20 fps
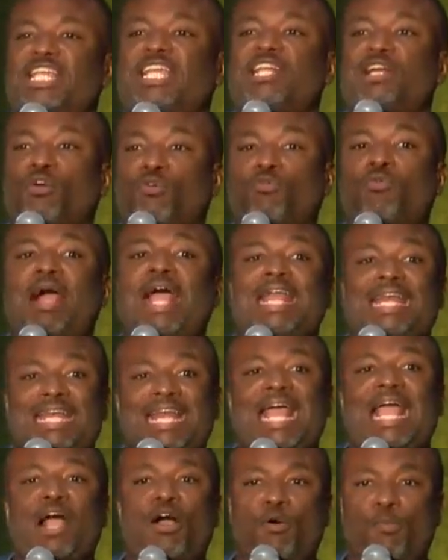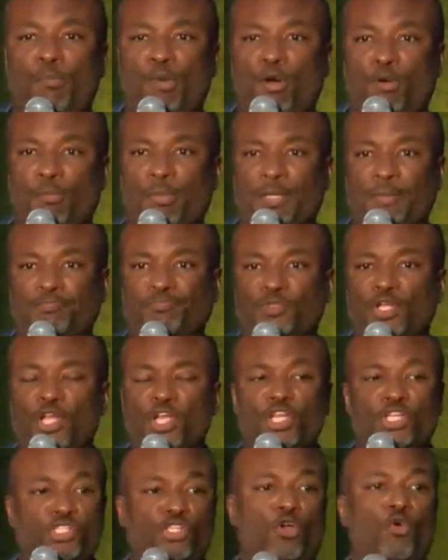in a right now moment.
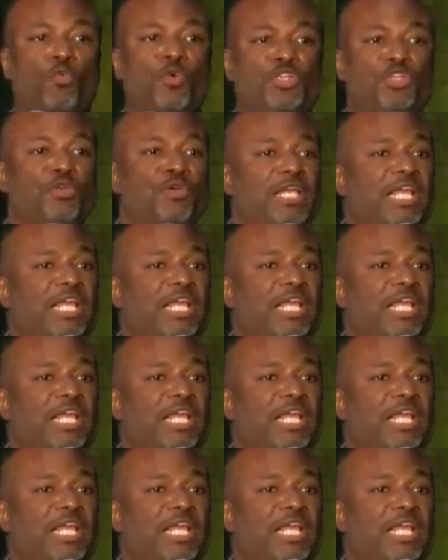So when you